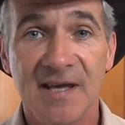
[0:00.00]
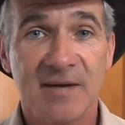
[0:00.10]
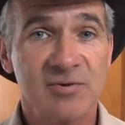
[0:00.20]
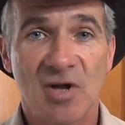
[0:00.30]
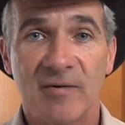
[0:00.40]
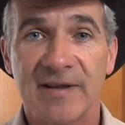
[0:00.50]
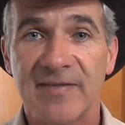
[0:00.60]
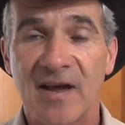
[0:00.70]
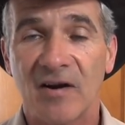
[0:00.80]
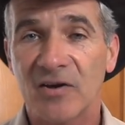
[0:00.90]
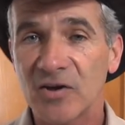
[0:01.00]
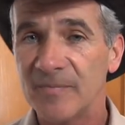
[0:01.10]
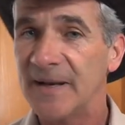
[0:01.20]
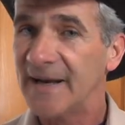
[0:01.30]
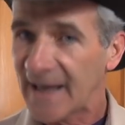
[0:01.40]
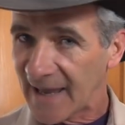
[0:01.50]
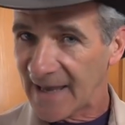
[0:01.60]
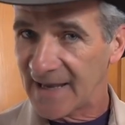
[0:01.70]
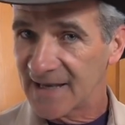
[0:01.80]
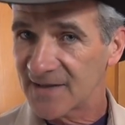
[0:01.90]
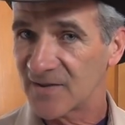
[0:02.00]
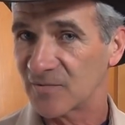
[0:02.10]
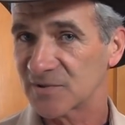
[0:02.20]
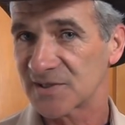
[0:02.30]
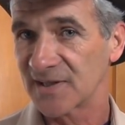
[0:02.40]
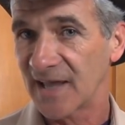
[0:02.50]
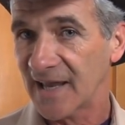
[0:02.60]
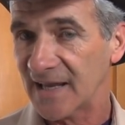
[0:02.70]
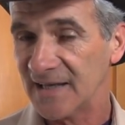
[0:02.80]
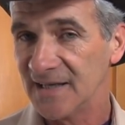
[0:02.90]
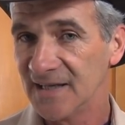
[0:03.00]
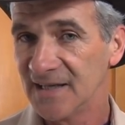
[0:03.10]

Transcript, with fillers: It was already there. It could have been an egg that was laid,